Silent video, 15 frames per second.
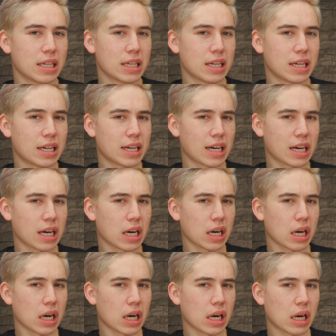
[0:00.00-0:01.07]

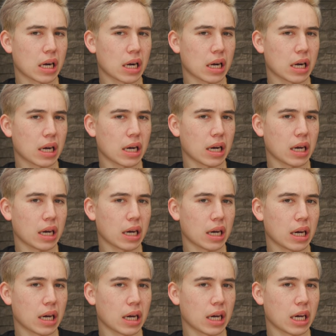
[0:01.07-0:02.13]

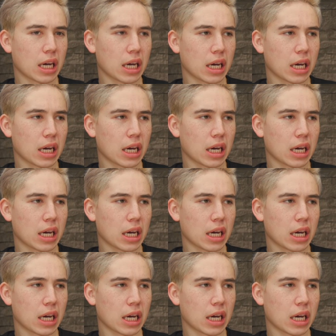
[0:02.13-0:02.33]
No words are spoken by the person on screen.